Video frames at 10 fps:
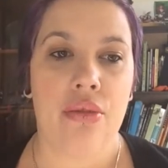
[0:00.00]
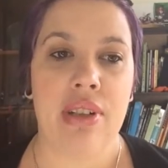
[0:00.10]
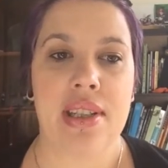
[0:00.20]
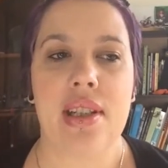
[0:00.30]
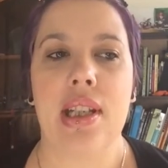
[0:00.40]

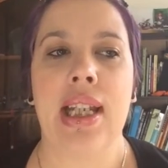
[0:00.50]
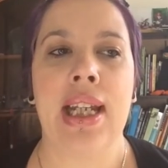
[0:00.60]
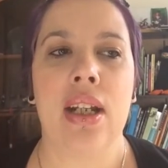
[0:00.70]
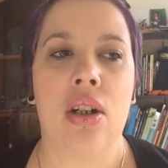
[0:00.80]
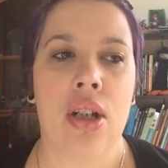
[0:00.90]

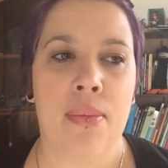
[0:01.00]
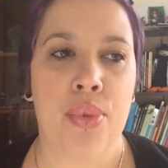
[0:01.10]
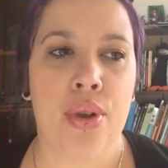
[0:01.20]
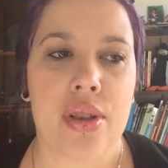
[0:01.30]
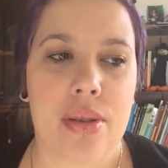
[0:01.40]
Recently, I
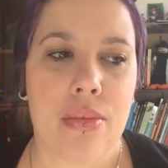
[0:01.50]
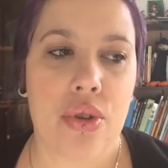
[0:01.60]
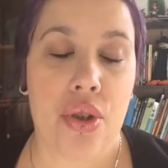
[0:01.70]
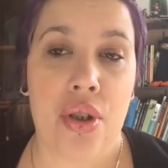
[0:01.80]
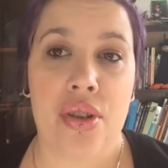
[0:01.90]
bought some
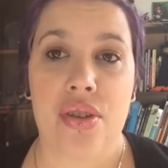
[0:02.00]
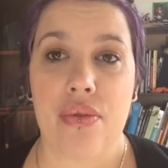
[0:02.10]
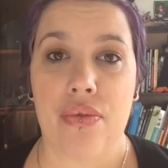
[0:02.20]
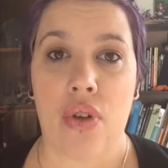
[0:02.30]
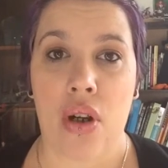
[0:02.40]
clothes
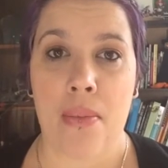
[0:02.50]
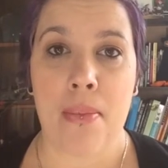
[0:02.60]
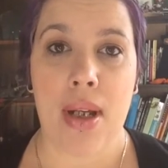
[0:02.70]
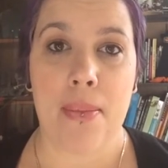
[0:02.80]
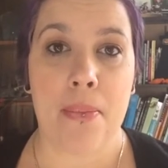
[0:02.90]

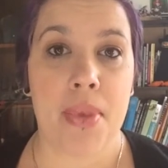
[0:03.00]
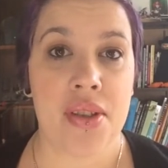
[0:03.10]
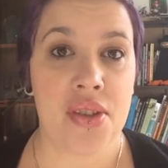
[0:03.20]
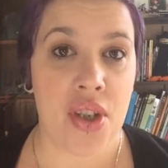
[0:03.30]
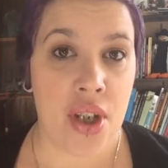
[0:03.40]
from
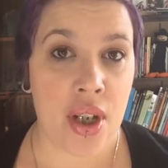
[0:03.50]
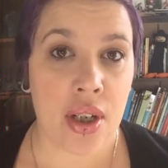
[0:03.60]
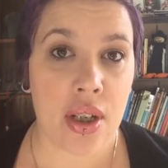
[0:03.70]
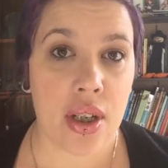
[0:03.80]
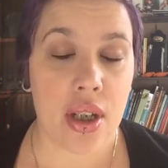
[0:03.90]

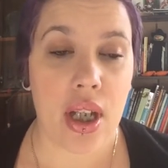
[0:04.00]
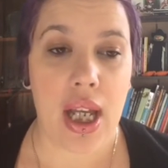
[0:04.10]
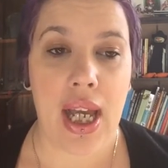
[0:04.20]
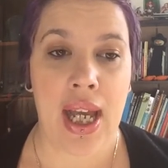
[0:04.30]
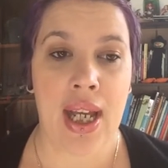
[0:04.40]
Berserk,
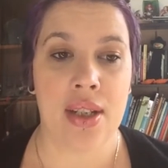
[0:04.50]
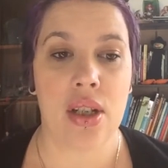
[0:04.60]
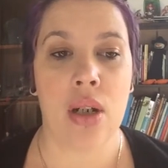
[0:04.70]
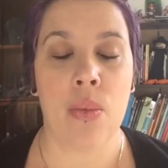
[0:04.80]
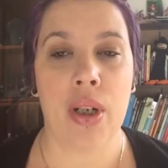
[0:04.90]
and
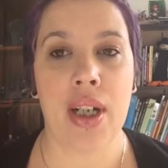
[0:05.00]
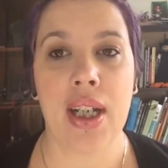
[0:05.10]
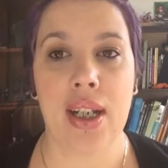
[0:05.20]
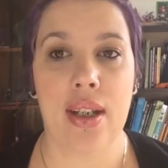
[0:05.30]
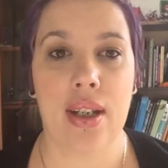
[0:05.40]
I'm
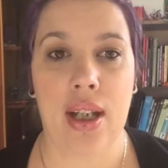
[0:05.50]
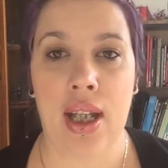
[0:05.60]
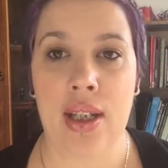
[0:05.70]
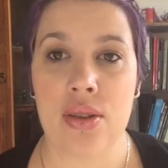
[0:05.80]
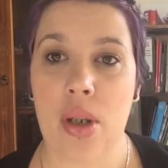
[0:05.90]
wearing
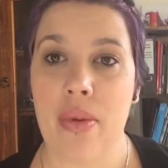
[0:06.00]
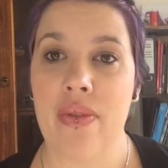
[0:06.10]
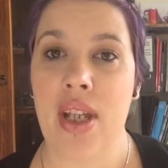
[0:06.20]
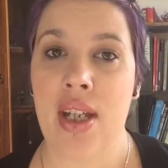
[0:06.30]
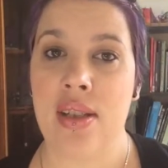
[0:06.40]
a top
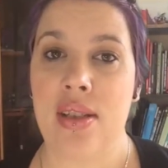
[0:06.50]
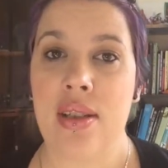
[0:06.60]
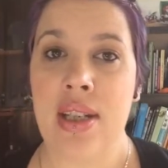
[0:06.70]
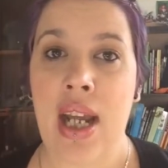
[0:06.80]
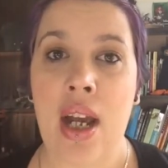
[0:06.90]
of theirs
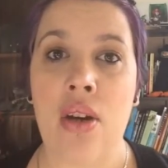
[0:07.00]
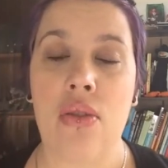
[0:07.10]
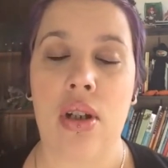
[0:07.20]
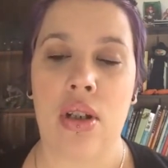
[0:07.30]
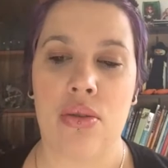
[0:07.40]

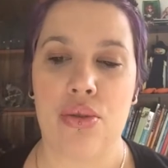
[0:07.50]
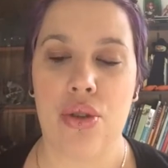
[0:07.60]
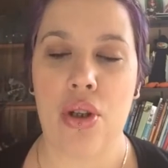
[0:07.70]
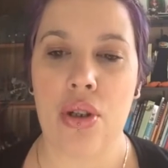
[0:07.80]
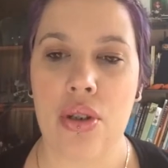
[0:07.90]
now, and I'll
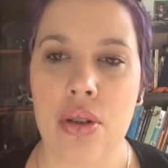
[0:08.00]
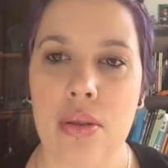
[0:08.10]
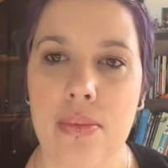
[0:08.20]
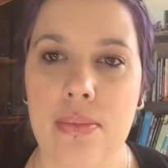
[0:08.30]
show you.